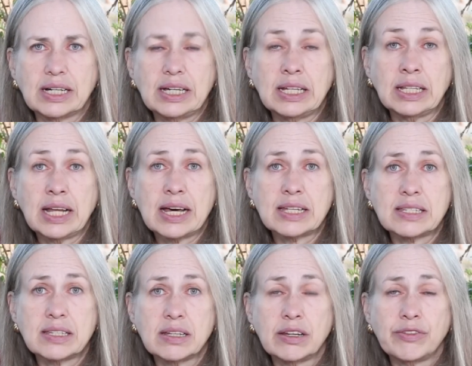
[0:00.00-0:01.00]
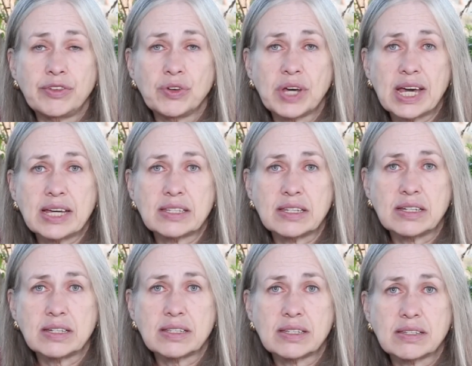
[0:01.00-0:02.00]
Unless, in a few
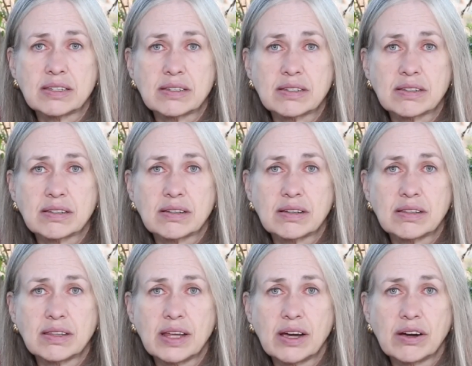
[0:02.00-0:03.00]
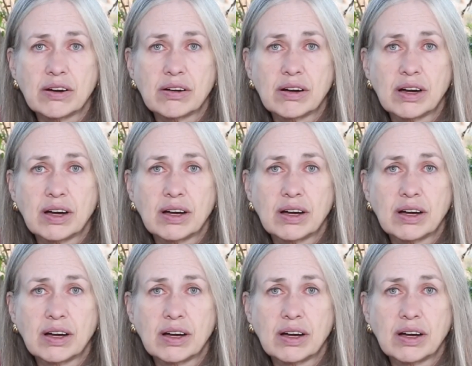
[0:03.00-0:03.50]
cases, they're